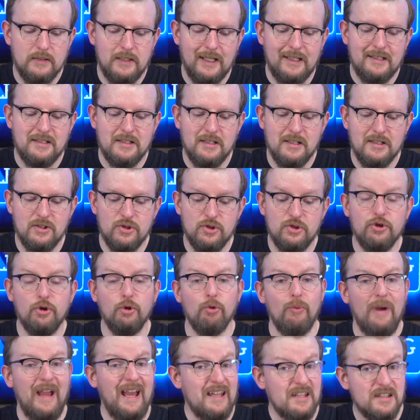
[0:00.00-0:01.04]
Next is
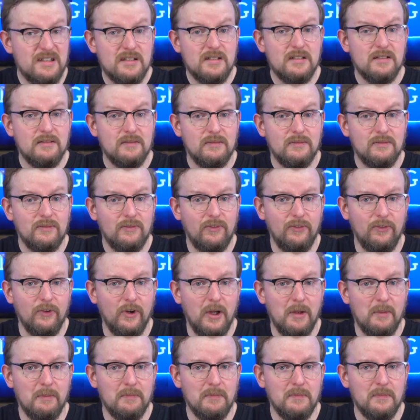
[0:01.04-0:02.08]
Duress
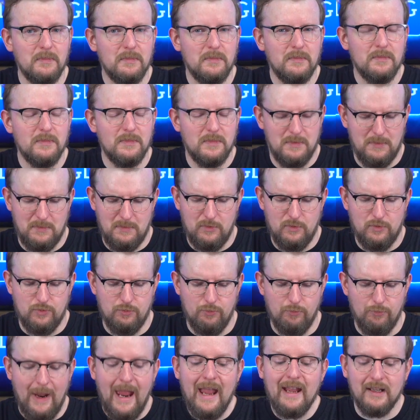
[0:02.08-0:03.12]
from
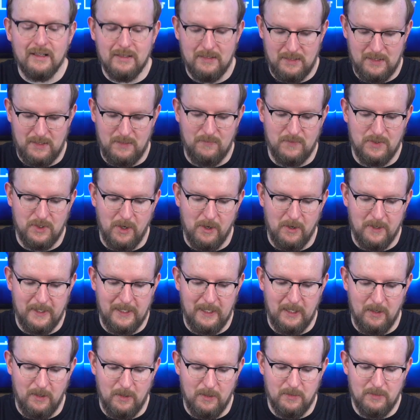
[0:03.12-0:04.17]
Dragons of
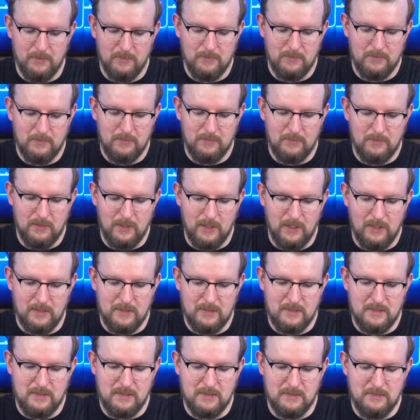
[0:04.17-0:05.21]
Tarkir.
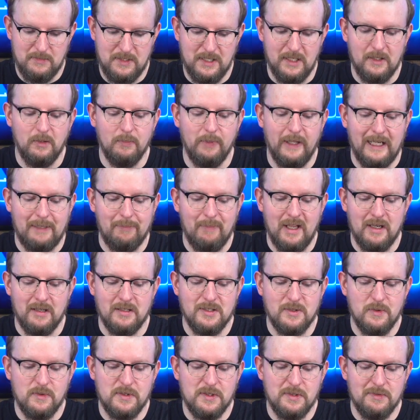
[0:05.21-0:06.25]
Single black mana
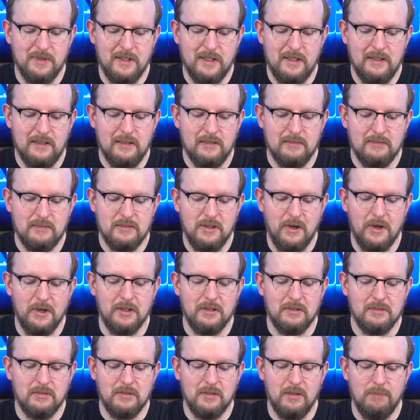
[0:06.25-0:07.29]
sorcery,
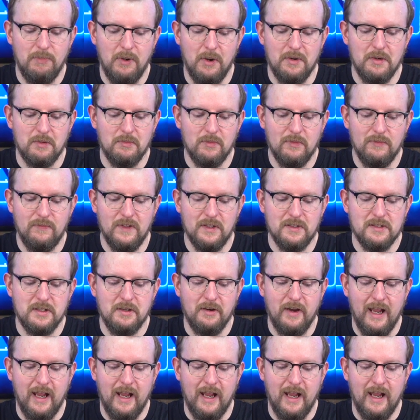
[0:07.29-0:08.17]
target opponent reveals their